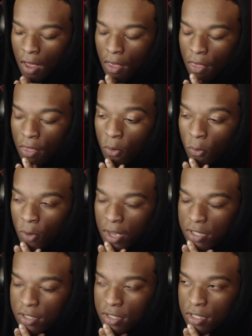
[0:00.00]
the
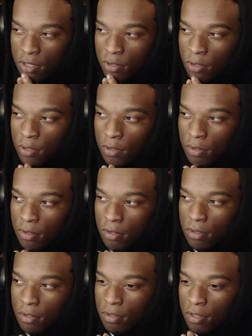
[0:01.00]
witch to
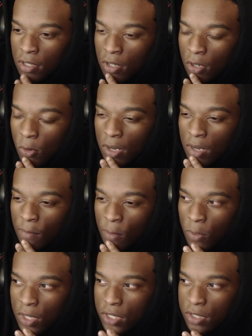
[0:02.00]
you know, Queen of the
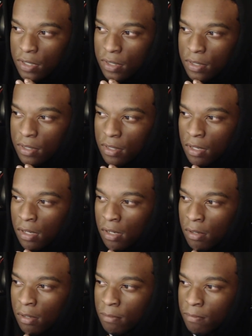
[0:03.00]
Witches. Um,